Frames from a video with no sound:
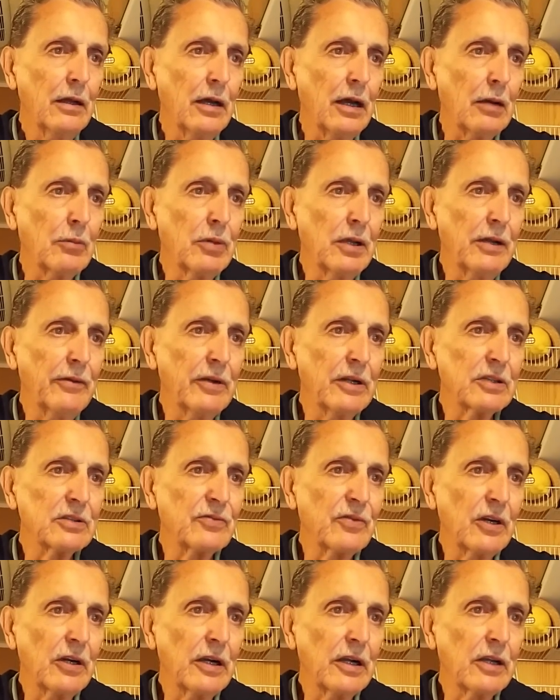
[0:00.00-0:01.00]
I believe it is
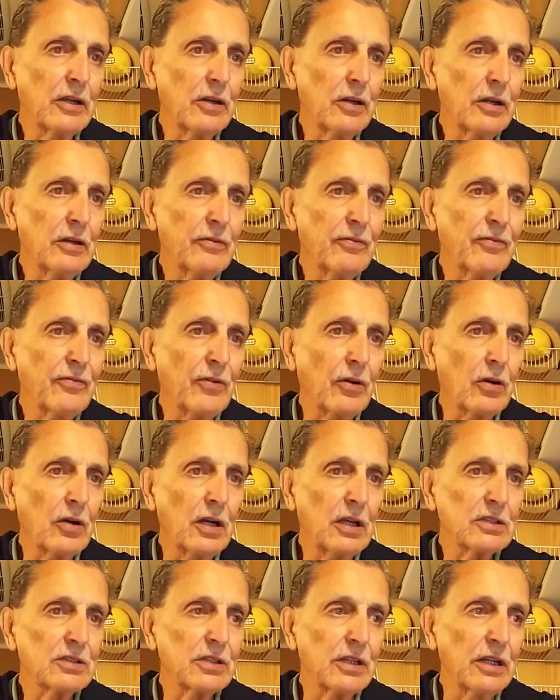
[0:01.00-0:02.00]
very good
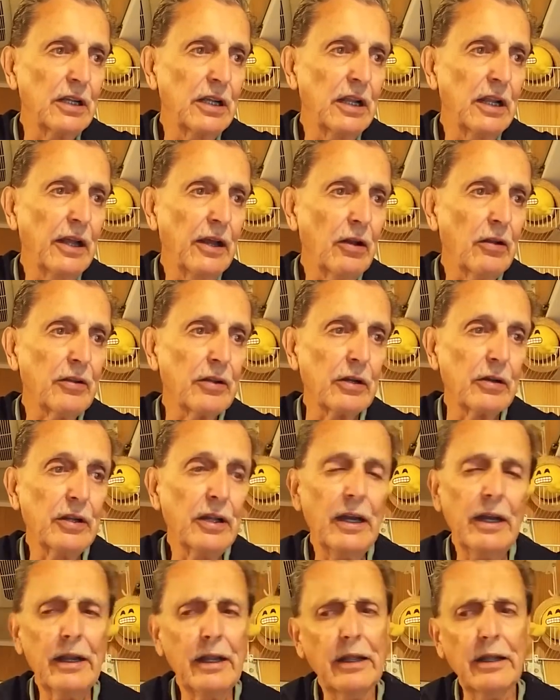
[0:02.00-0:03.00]
for us to eat healthier.
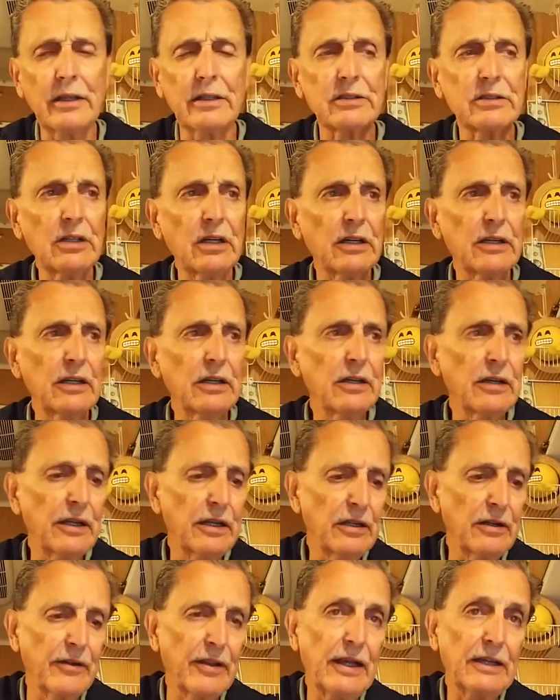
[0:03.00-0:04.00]
Yeah, it is. Yeah,
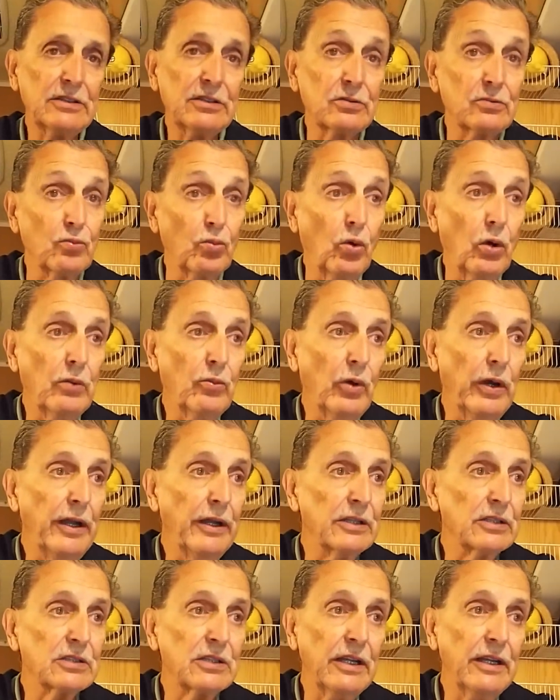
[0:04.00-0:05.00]
yeah, that's one
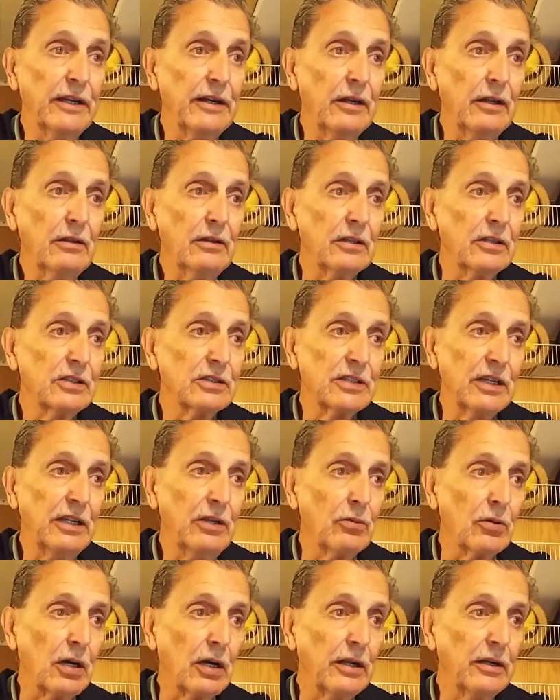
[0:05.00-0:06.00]
way to stay healthy is
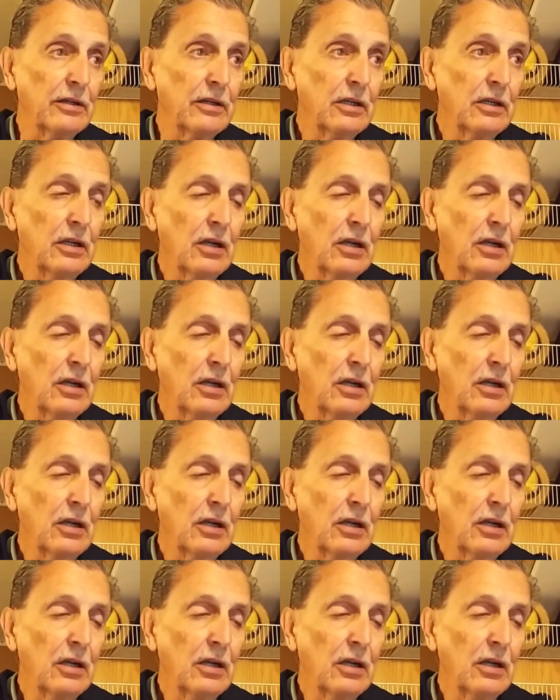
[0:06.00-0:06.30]
eat right.